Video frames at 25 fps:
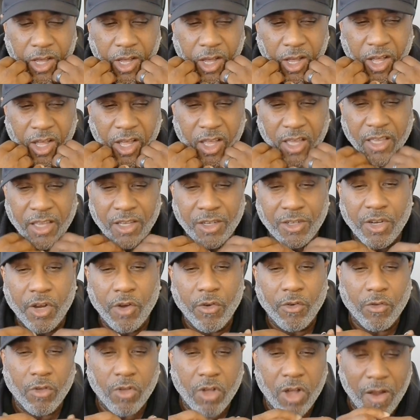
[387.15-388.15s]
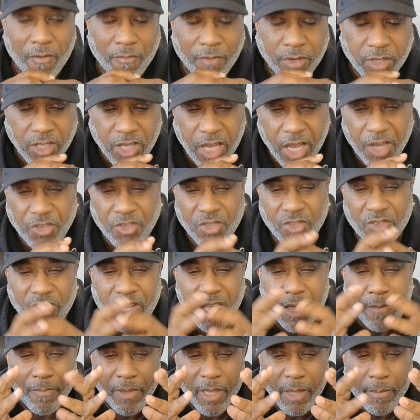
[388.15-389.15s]
uh, internal conversations
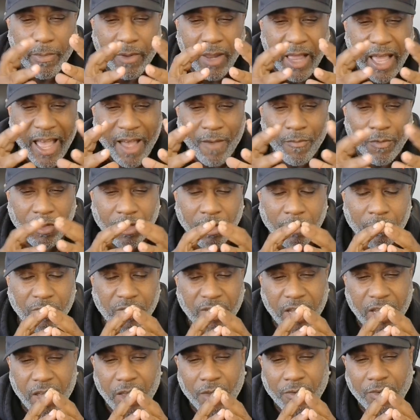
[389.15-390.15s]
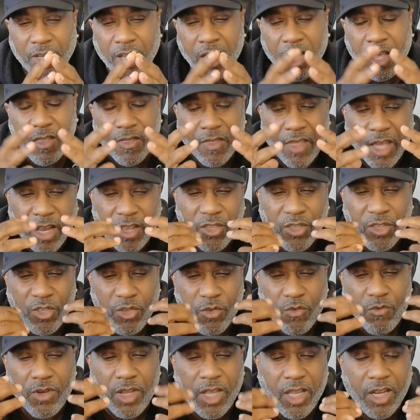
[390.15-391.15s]
that people have with themselves that
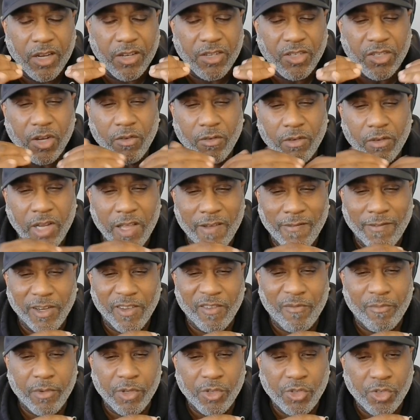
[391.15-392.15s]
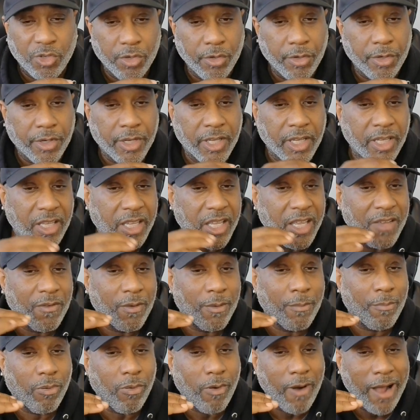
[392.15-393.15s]
you need a certain level of maturity to
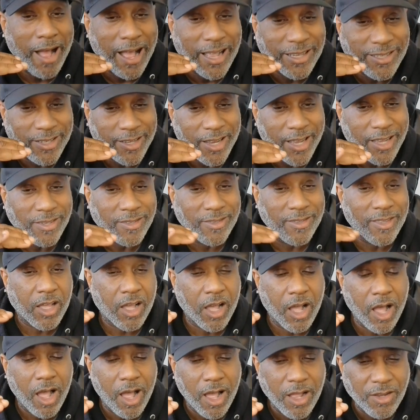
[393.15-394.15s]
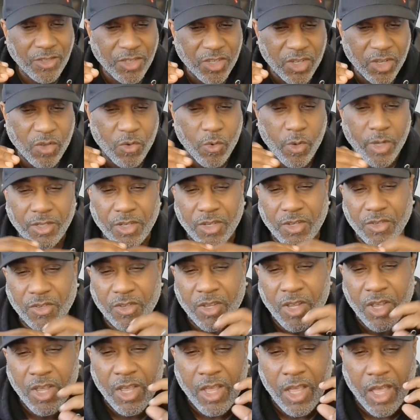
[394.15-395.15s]
even process the
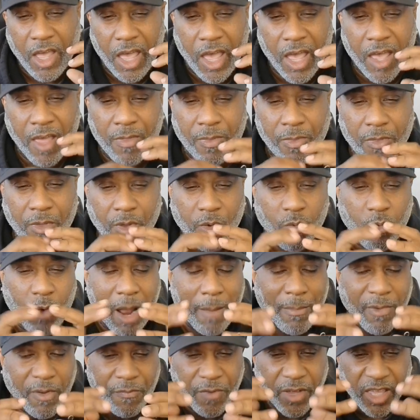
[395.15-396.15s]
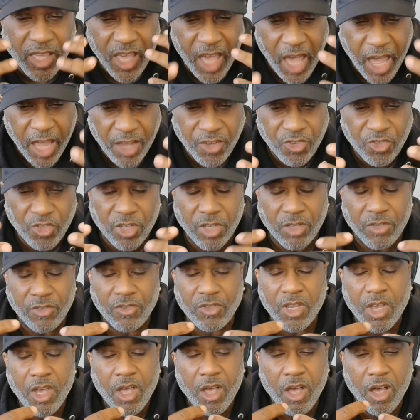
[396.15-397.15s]
consequences and the
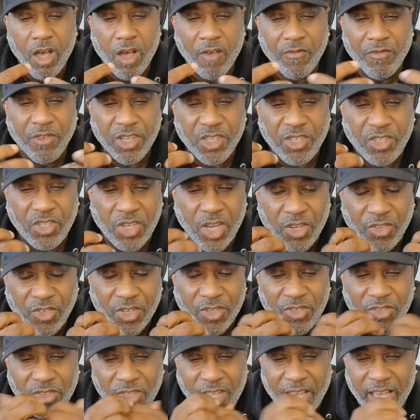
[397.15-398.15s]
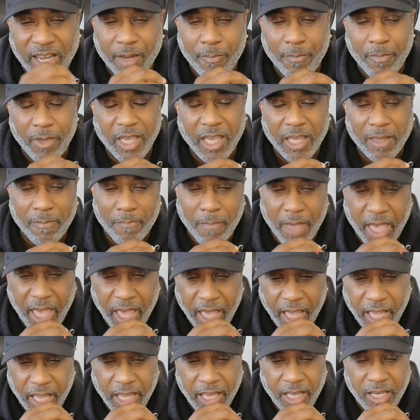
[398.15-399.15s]
ramifications of decisions that are being
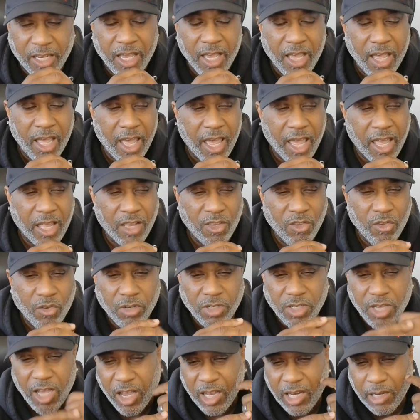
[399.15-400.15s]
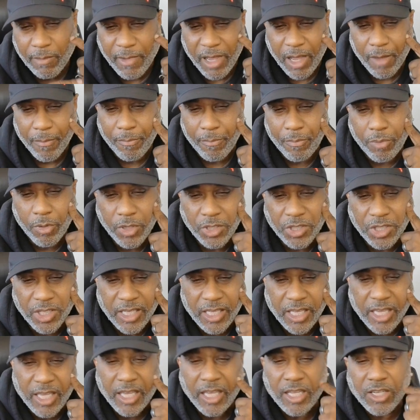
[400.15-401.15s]
made. And you're talking about
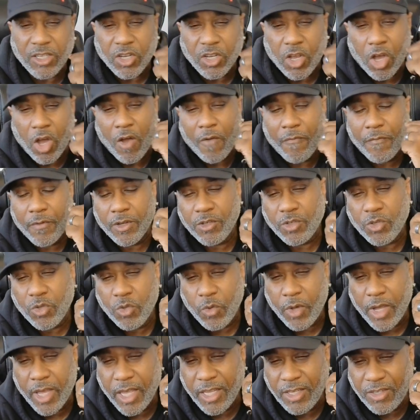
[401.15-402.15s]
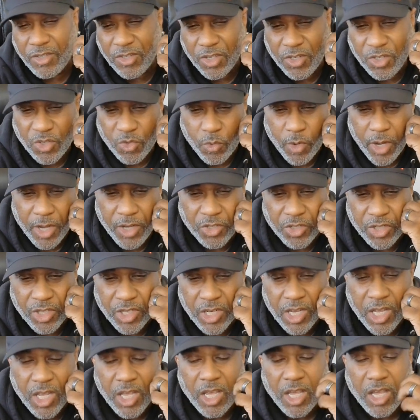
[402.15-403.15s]
pushing kids off into a
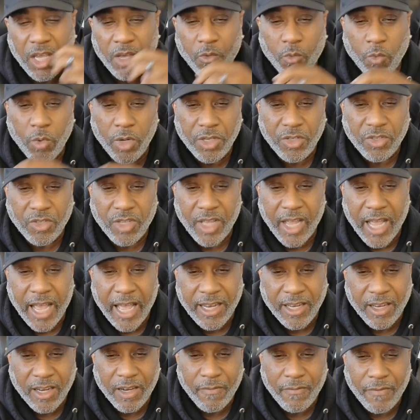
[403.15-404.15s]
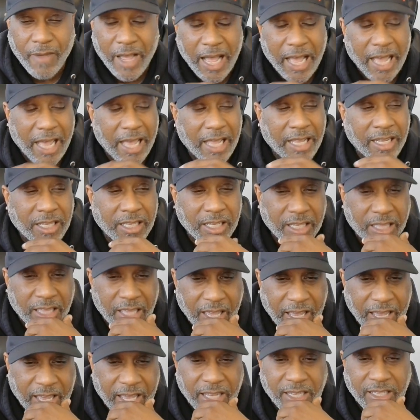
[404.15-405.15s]
situation in which they identify and
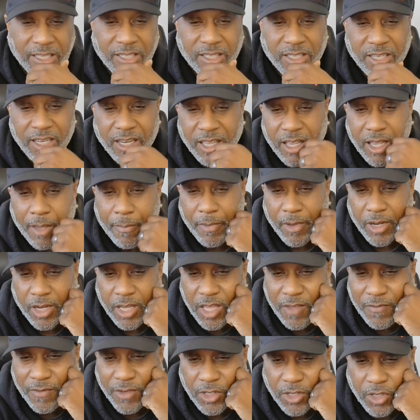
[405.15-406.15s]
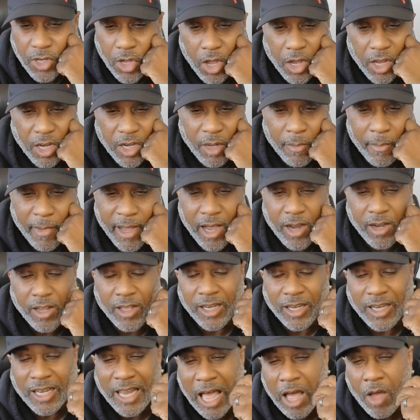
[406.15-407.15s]
then sitting up and even talking about
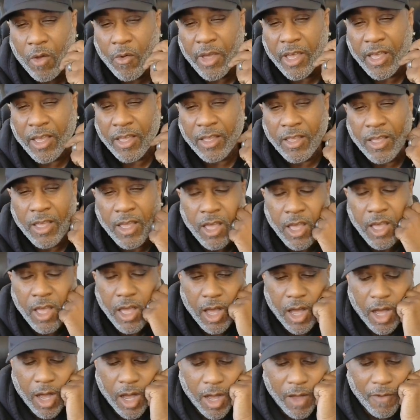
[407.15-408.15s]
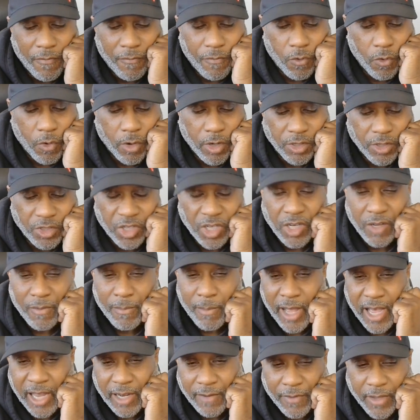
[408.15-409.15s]
allowing uh, for gender
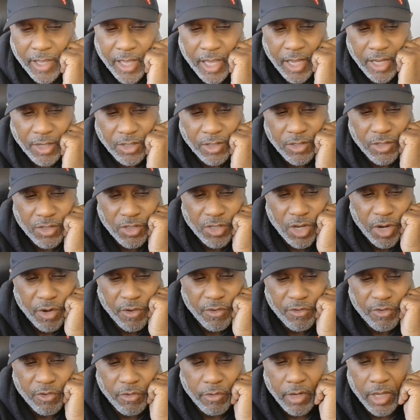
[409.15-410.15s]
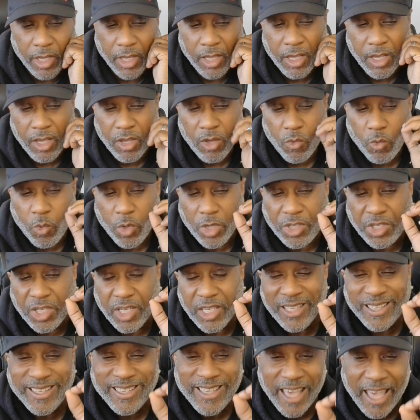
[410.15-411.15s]
modification surgery, which
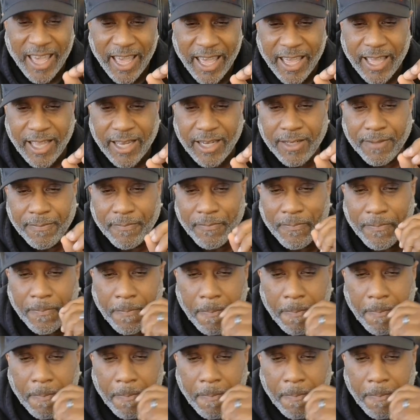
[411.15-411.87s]
again,